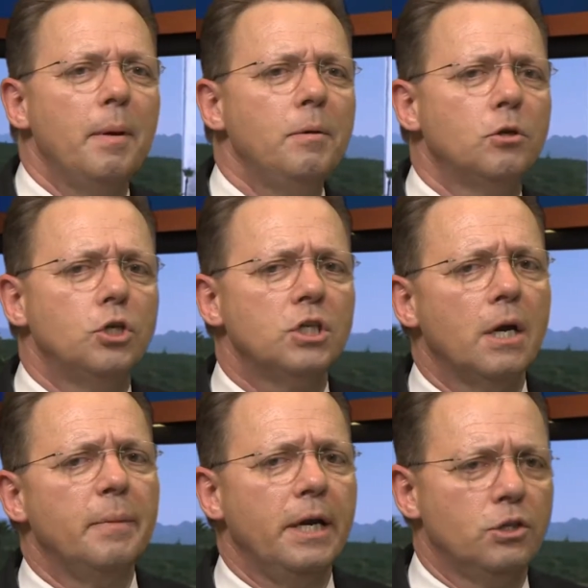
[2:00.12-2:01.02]
people that are just
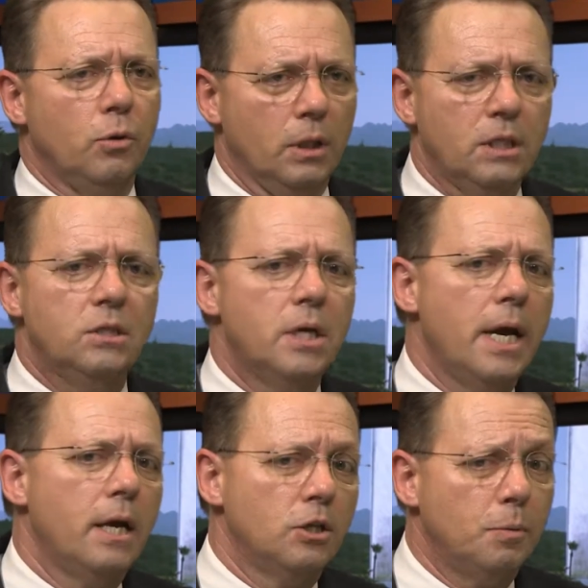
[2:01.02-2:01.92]
coming into it, let's
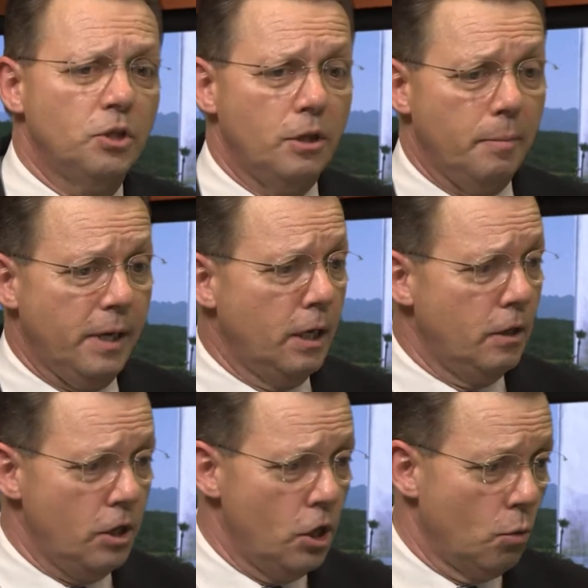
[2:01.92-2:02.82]
say, and especially at the beginning
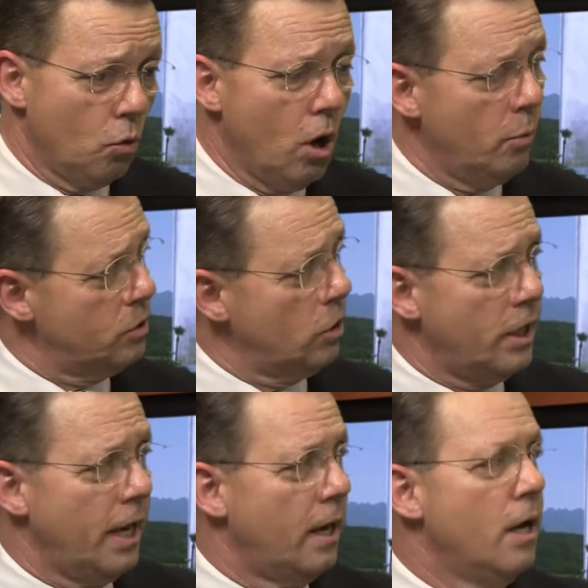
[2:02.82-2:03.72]
of the year, we're always
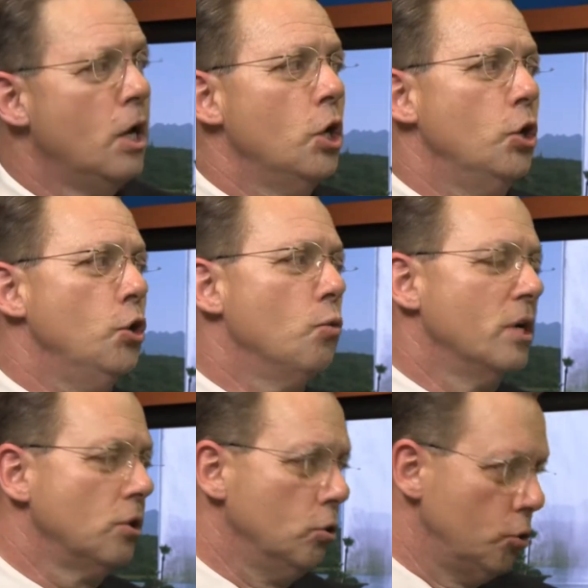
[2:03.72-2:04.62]
looking at new
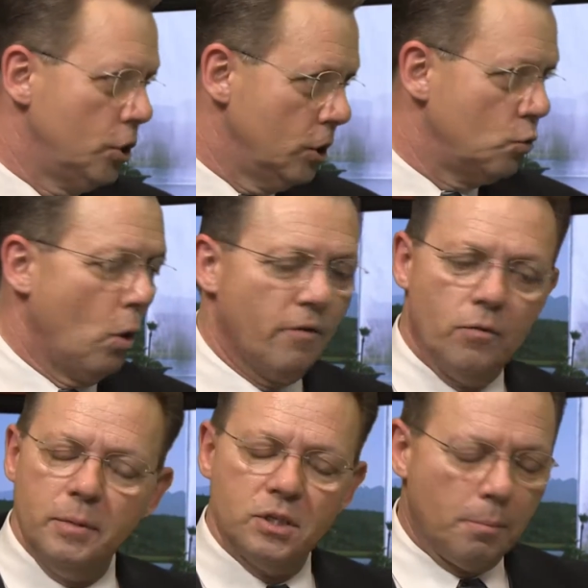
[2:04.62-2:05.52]
resolutions. Yeah. One of
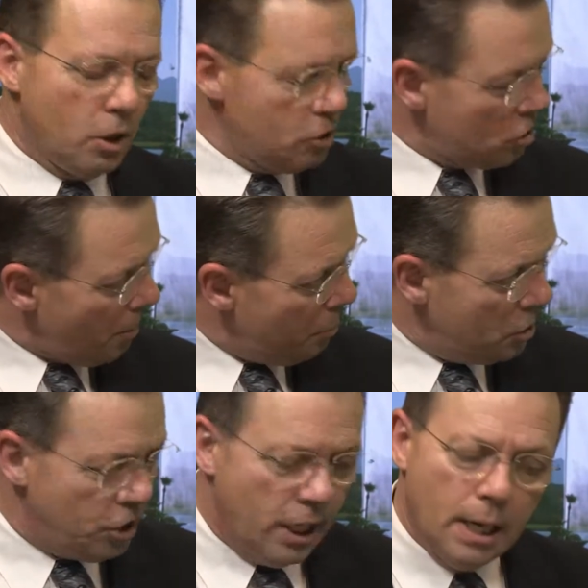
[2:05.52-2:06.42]
them is I'm going to start
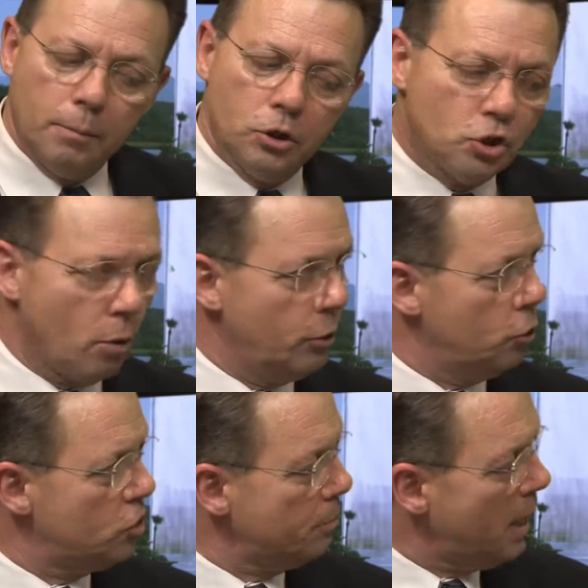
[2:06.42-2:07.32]
budgeting, I'm going to start
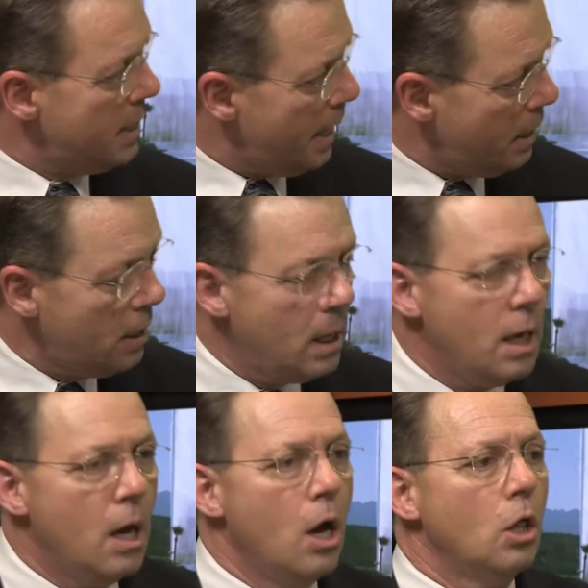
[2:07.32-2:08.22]
reducing my debt
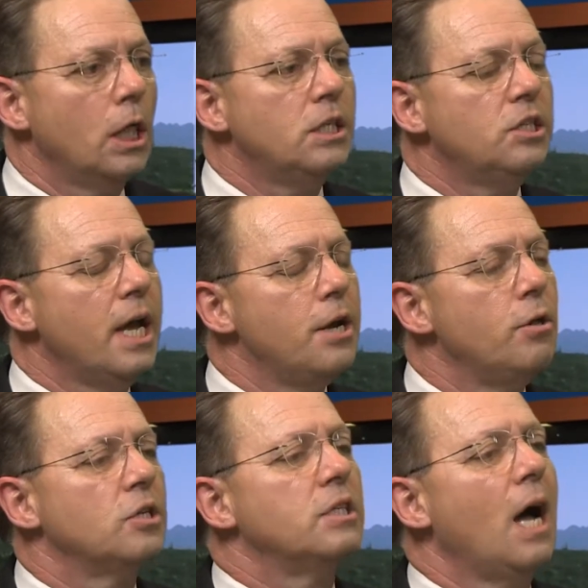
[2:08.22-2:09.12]
let's say I do
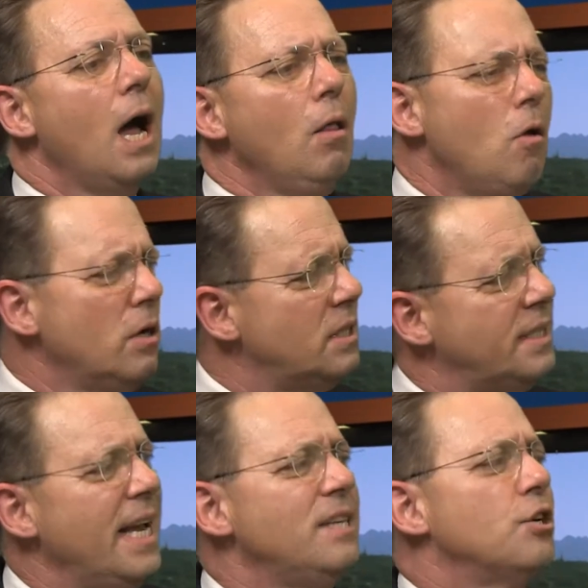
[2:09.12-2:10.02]
this, how long does it
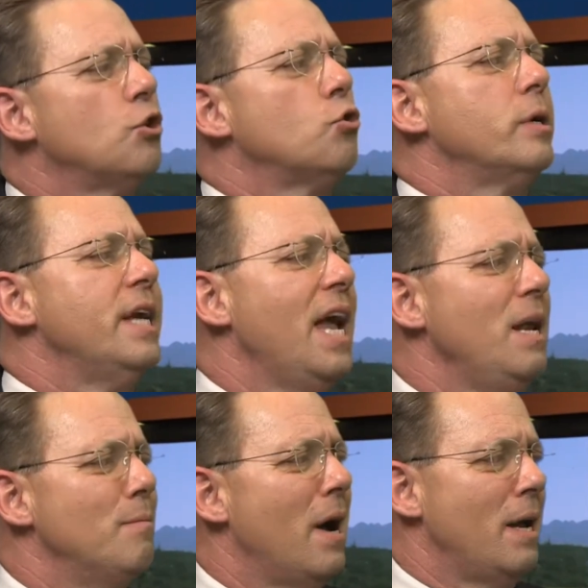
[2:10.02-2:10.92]
take to
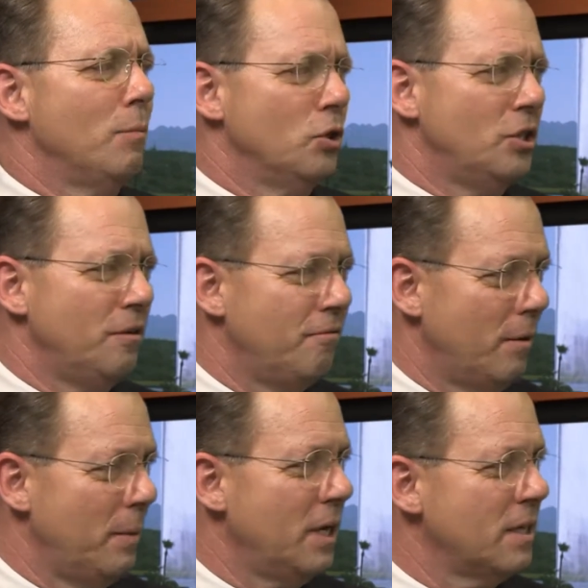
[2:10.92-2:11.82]
create my emergency
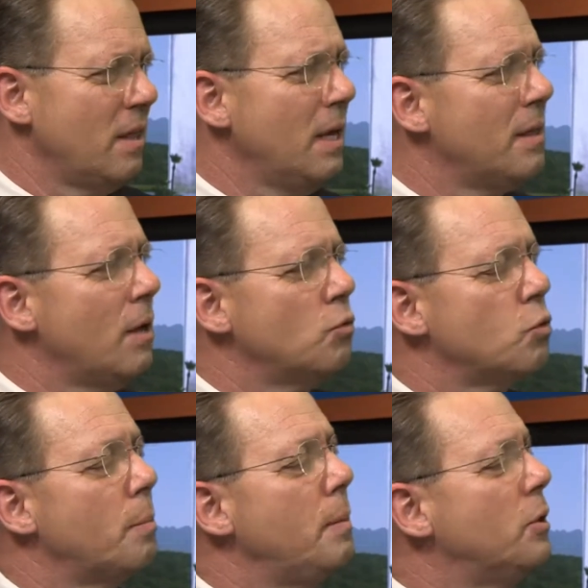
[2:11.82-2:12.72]
fund? Because yeah. I think that's
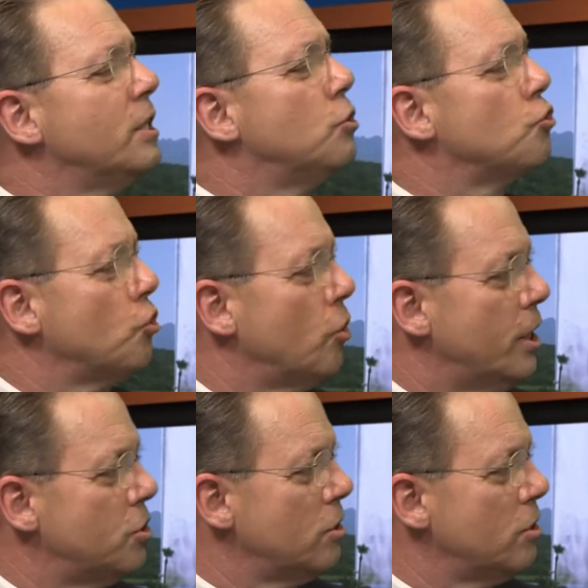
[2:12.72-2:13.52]
where people get discouraged.